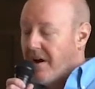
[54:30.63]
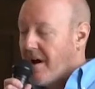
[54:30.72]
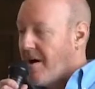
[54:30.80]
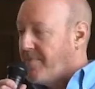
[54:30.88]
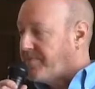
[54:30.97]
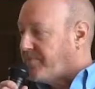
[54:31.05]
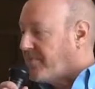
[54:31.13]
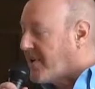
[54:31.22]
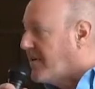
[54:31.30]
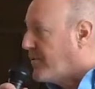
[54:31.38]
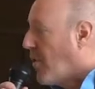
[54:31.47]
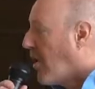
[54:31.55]
Um,
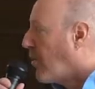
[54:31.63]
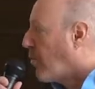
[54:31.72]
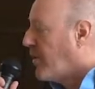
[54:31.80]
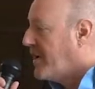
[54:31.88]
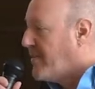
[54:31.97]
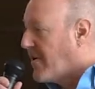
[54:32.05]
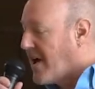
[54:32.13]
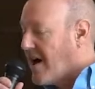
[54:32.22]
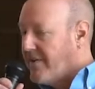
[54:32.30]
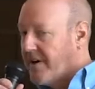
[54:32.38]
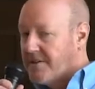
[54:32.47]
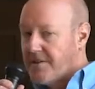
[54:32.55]
if you are worried about
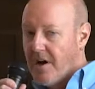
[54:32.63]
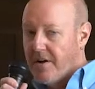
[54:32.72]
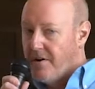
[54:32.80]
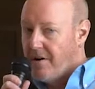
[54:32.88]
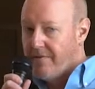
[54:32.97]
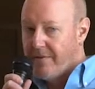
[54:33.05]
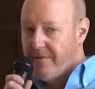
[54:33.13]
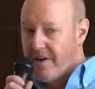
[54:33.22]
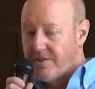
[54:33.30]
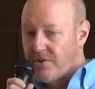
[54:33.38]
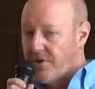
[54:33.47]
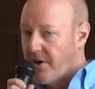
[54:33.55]
having a ton of
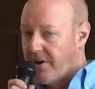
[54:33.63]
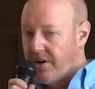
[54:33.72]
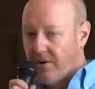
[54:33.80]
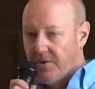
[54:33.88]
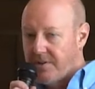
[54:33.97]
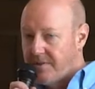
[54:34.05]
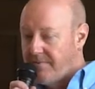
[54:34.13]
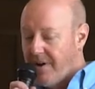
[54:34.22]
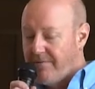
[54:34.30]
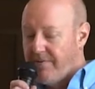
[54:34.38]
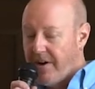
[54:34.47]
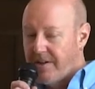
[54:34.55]
investors, you're going to hear this
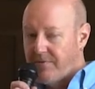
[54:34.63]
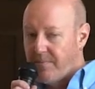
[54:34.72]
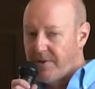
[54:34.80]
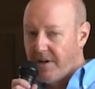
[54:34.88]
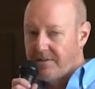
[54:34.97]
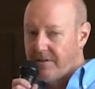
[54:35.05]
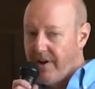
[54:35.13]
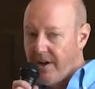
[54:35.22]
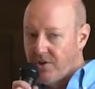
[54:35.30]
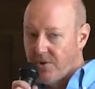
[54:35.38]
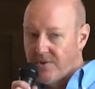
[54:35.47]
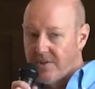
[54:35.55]
advice from tons of
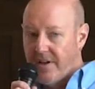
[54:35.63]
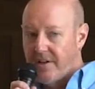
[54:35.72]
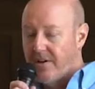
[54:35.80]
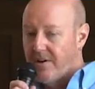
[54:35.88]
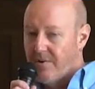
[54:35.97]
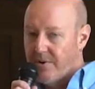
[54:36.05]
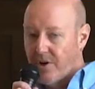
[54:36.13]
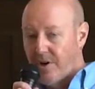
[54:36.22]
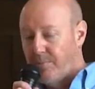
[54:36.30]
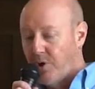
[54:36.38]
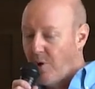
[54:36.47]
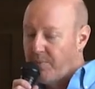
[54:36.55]
angels, like, you know, you're
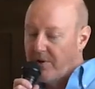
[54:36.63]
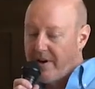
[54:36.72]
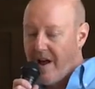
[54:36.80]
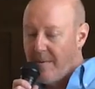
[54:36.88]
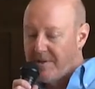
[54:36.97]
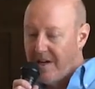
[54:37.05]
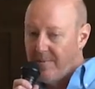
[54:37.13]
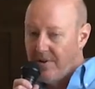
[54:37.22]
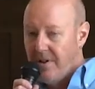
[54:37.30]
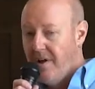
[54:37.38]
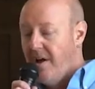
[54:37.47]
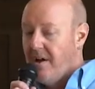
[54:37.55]
going to blow up your cap
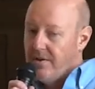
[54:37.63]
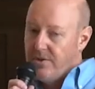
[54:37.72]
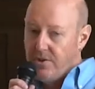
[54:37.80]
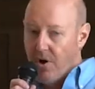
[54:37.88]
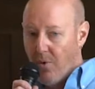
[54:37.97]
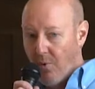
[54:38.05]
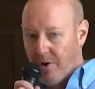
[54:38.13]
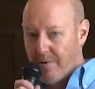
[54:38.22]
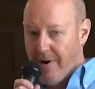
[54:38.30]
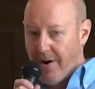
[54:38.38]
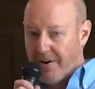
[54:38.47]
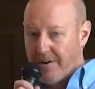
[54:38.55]
table. Don't
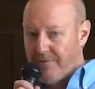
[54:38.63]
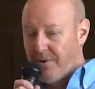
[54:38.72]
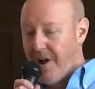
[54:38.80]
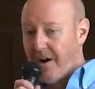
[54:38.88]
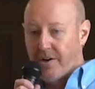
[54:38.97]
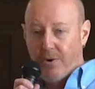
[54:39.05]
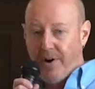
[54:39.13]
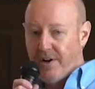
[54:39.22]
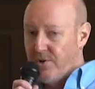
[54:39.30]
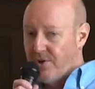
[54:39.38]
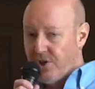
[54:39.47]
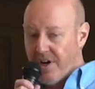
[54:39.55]
worry about it. If they're not going to
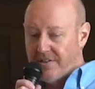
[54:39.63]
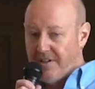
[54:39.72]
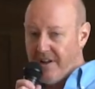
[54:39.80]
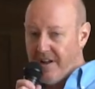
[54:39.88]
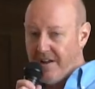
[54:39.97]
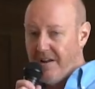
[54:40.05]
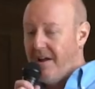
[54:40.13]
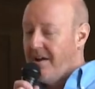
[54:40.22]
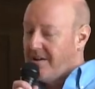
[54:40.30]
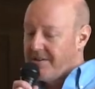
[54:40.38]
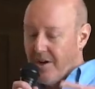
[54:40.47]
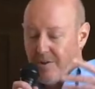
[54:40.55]
write you a check today,
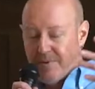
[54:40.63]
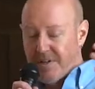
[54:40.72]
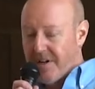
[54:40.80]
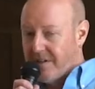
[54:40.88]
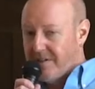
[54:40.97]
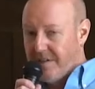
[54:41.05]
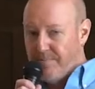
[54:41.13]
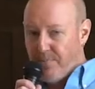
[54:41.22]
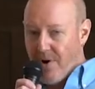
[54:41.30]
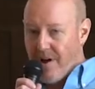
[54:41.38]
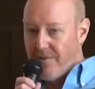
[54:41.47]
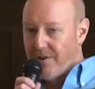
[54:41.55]
tell them to take a deep
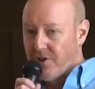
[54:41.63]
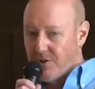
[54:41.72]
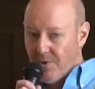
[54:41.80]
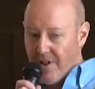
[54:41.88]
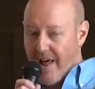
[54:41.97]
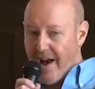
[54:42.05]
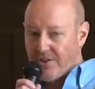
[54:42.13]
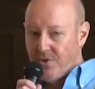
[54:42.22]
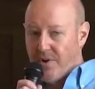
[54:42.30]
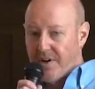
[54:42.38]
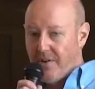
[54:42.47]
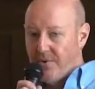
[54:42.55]
breath and just relax.
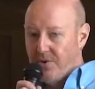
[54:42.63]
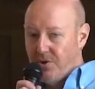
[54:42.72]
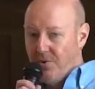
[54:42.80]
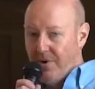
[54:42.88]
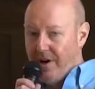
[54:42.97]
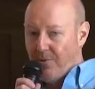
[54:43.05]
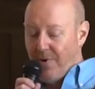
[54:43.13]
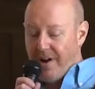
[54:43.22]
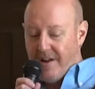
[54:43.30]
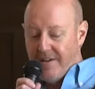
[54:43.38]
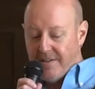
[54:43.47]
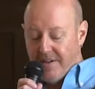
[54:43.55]
You can either do a
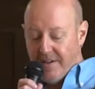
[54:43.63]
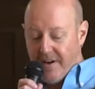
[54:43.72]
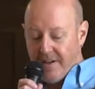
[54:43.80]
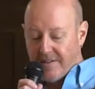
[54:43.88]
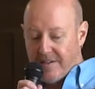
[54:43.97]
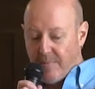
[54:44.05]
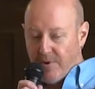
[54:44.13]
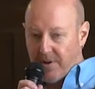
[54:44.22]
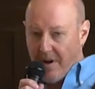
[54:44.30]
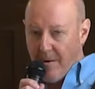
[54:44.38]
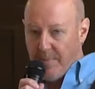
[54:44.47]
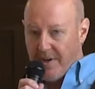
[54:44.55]
raise in a
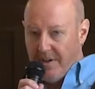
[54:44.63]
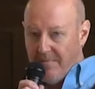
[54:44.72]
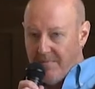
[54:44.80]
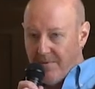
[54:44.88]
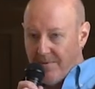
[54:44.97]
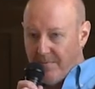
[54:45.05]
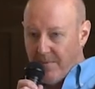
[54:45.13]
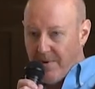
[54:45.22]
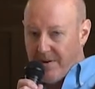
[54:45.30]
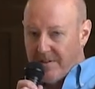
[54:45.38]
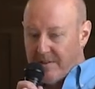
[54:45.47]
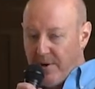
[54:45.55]
separate company,
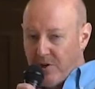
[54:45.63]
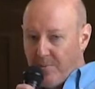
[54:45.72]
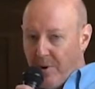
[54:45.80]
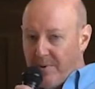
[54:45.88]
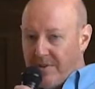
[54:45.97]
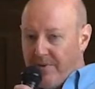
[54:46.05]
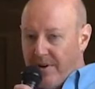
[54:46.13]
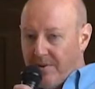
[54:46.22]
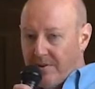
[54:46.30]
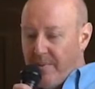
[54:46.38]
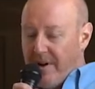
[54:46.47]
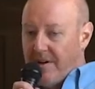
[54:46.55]
right, a special purpose
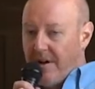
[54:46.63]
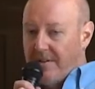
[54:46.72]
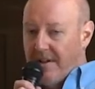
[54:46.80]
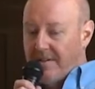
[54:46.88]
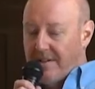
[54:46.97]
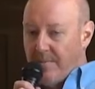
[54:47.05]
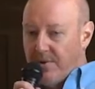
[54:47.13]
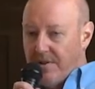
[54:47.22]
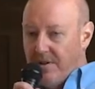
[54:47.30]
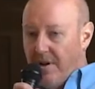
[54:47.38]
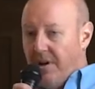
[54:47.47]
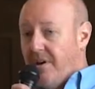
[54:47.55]
vehicle, depending on the
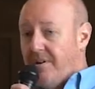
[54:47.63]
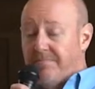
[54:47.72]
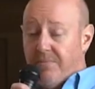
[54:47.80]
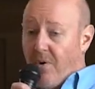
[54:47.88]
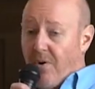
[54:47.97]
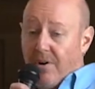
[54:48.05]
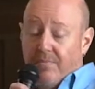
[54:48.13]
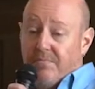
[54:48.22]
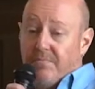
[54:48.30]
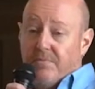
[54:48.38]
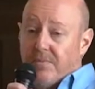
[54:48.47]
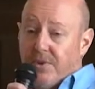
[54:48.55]
exemption,
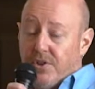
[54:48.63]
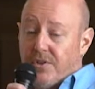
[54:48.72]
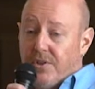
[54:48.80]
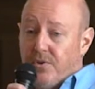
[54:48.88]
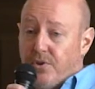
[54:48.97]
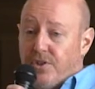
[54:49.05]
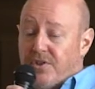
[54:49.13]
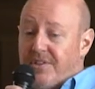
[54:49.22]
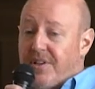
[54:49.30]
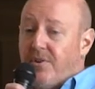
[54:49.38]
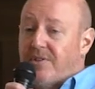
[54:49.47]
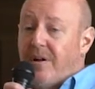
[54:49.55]
or you just, you just
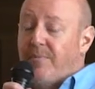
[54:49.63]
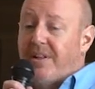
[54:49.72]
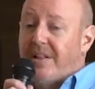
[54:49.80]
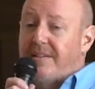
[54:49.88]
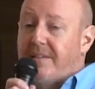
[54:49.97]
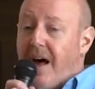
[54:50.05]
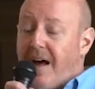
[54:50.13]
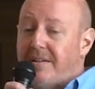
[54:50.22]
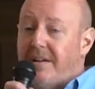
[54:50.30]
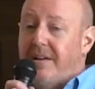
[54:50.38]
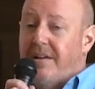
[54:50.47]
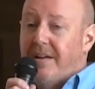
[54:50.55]
sell something that's
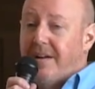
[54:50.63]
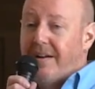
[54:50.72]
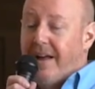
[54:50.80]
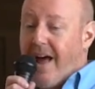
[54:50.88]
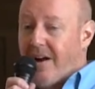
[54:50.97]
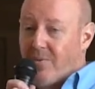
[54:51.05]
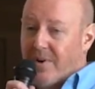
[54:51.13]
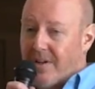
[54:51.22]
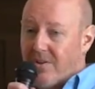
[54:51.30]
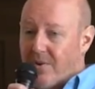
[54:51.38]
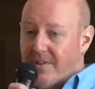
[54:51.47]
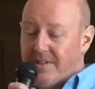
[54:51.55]
not equity.
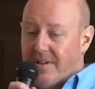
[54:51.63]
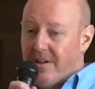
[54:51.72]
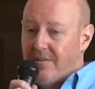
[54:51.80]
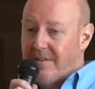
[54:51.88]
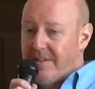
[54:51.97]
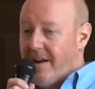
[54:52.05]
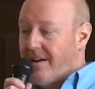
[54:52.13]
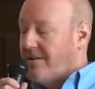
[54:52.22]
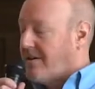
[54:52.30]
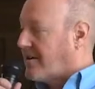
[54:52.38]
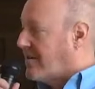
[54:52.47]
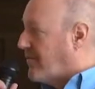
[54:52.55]
You could sell
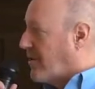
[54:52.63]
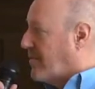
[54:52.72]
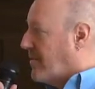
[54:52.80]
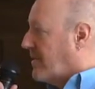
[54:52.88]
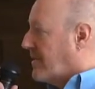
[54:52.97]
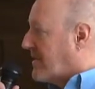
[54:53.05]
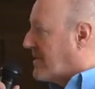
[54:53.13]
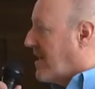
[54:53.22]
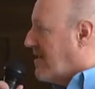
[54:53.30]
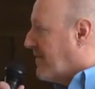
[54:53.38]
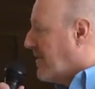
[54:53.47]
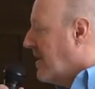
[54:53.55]
debt, convertible,
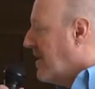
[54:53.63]
safe.